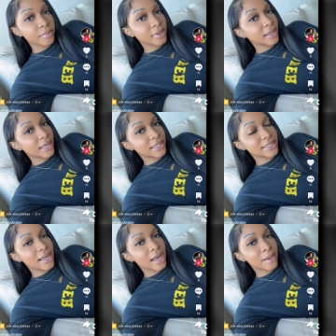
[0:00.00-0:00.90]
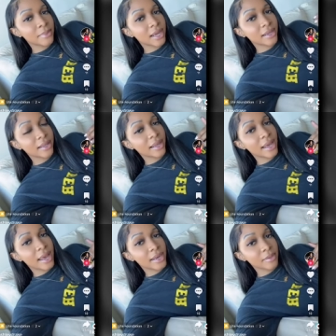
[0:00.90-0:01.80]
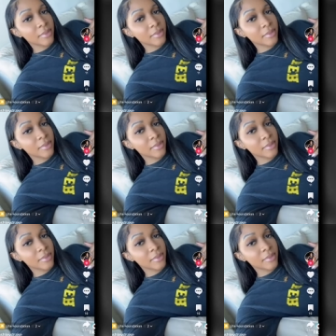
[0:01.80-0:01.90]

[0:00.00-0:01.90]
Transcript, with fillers: because I'm not gonna let any